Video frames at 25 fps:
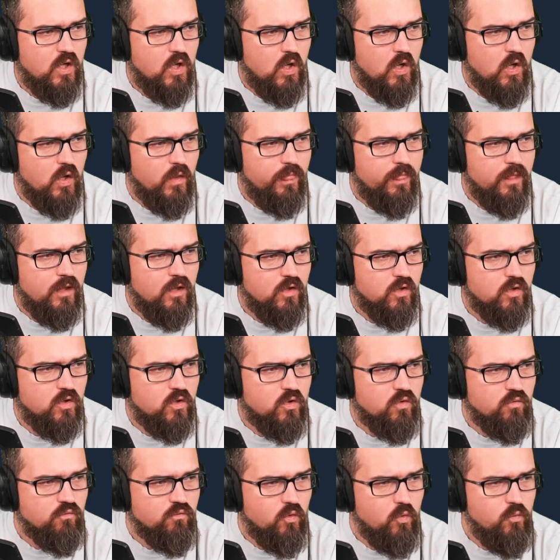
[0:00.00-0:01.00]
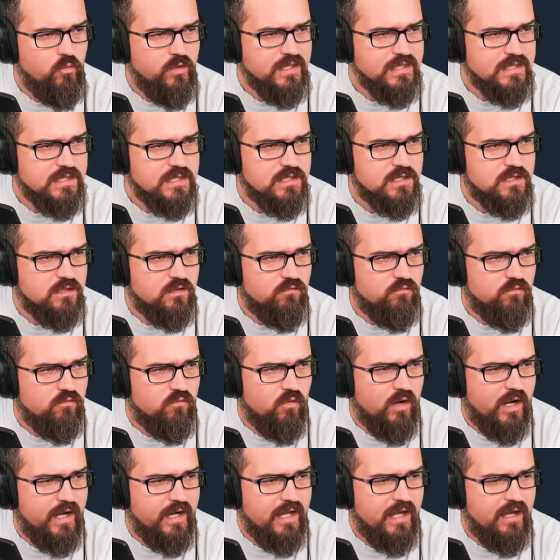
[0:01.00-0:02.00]
on Kronus
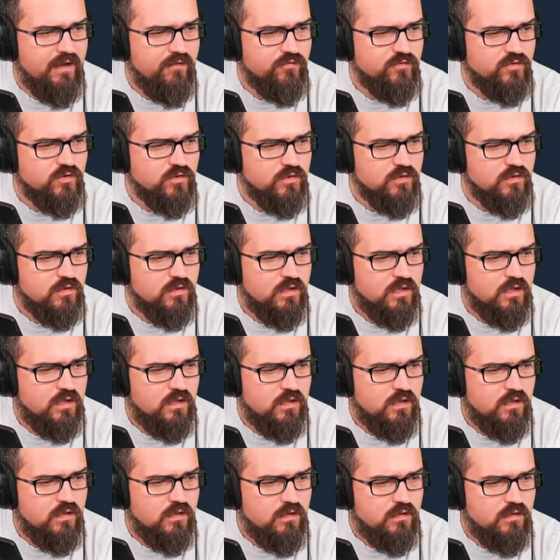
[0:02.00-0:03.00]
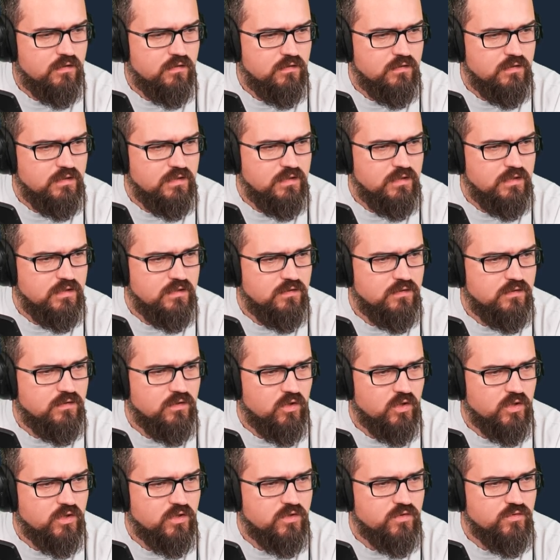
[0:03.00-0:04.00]
right after the
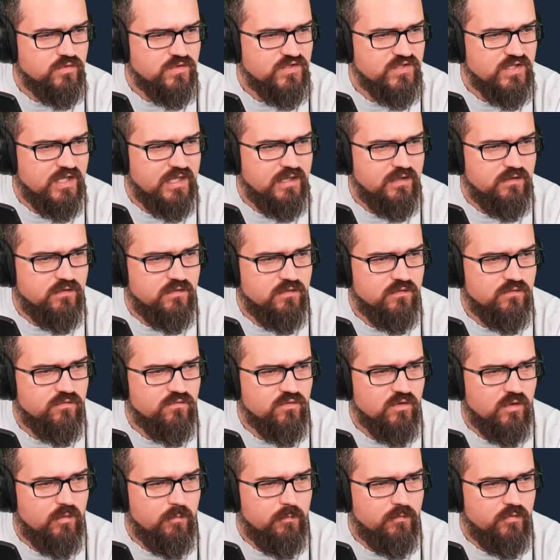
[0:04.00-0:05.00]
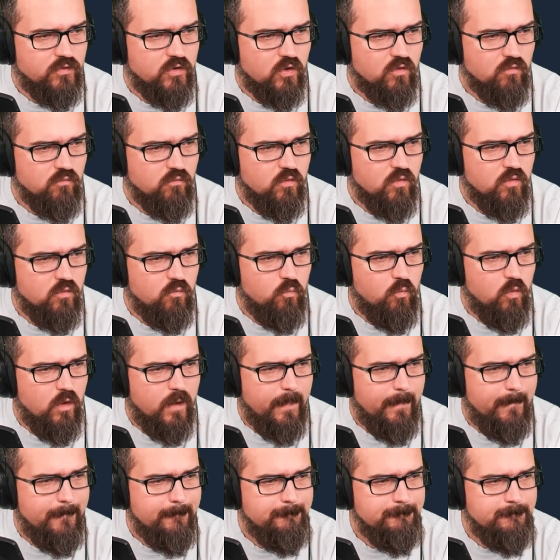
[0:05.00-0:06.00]
Dark Crusade from Dawn of War
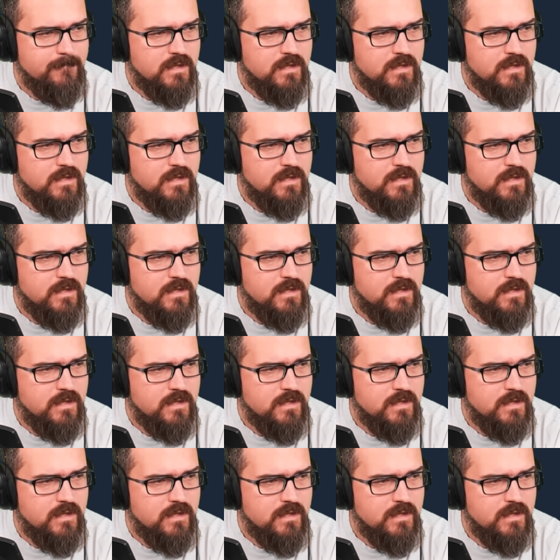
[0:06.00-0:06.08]
1.